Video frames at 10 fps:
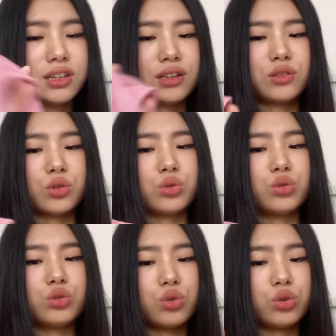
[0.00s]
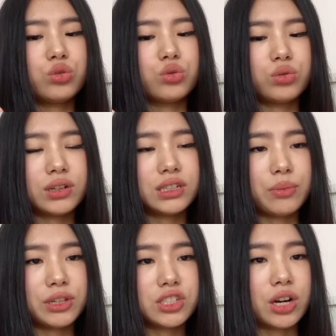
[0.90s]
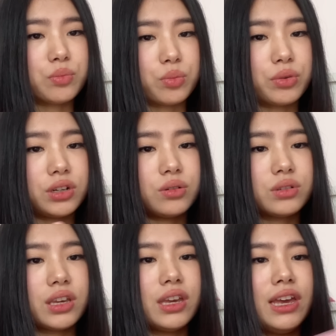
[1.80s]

So go through the table chart properly, okay?